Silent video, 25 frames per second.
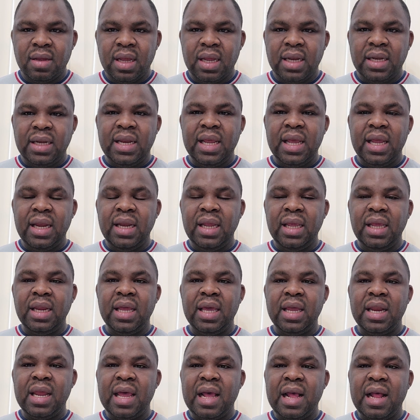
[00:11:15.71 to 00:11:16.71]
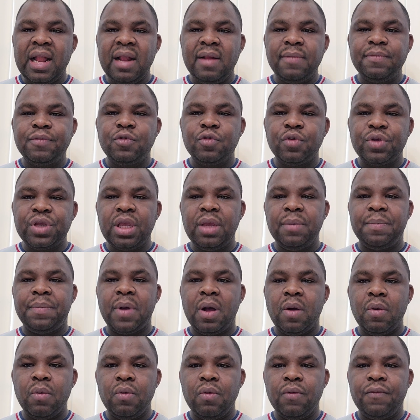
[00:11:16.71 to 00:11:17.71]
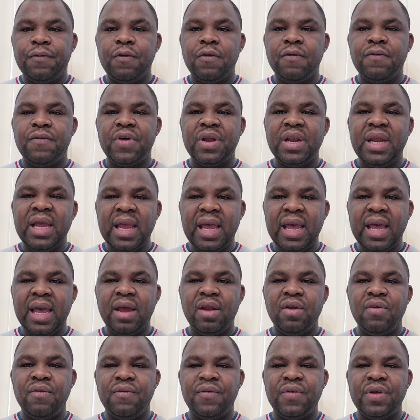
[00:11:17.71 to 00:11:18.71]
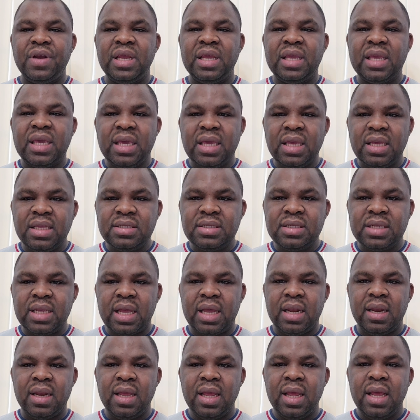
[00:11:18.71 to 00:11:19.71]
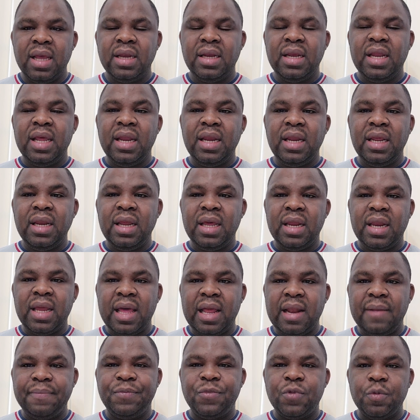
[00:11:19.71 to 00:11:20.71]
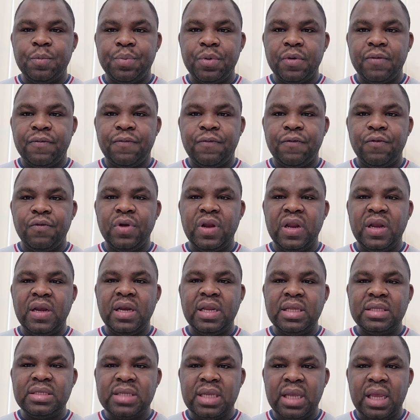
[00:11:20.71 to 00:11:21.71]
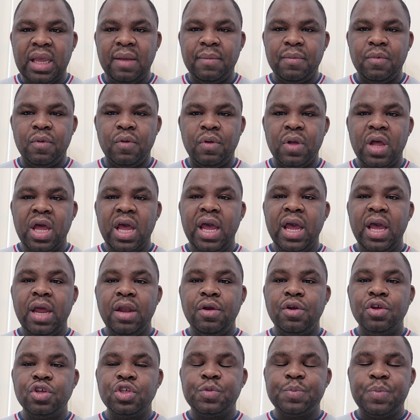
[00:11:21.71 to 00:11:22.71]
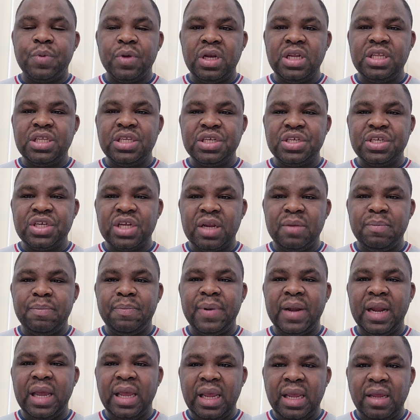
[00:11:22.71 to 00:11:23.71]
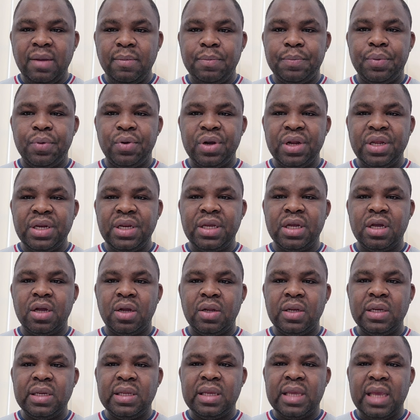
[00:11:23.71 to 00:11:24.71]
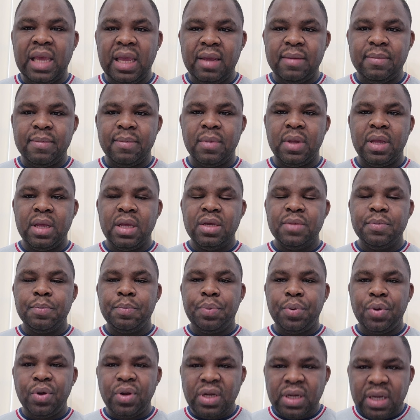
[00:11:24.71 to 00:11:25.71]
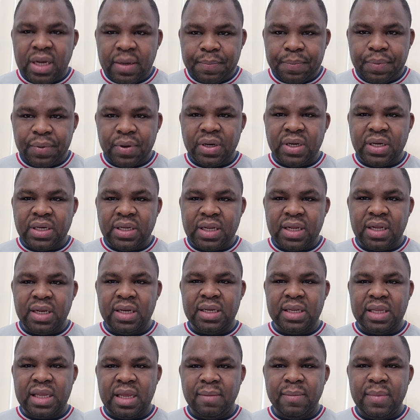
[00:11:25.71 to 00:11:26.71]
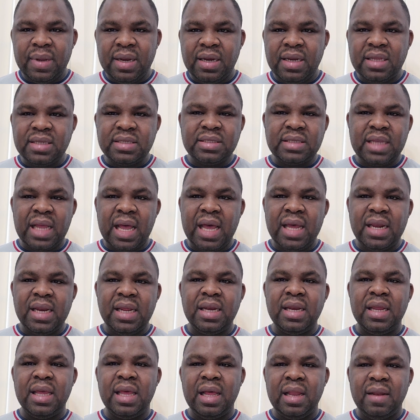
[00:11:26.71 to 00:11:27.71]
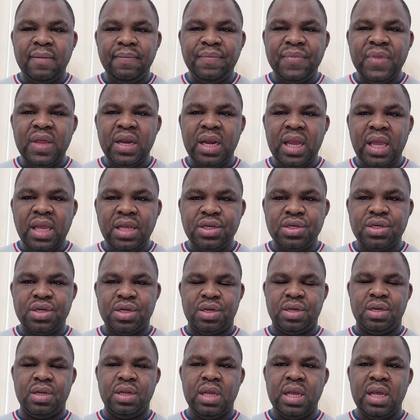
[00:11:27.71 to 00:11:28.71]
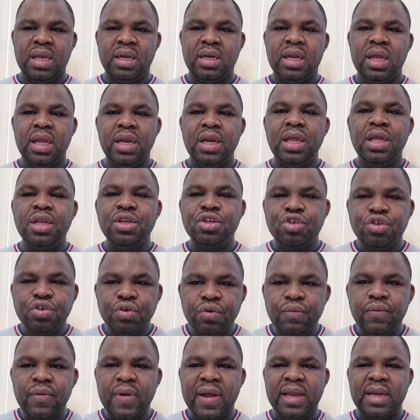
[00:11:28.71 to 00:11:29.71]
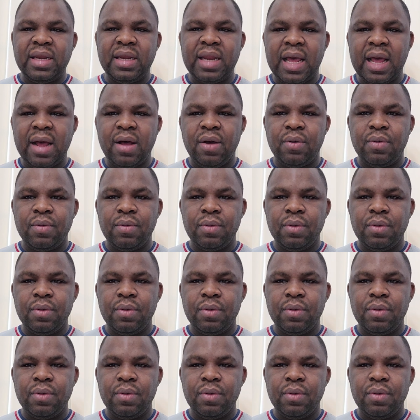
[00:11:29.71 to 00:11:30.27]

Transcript: They needed help to keep a roof over their head, over the kids' head. They needed help to put food on the table. And those politicians playing political game. Put the political game on the side and help the nation. They need you right now.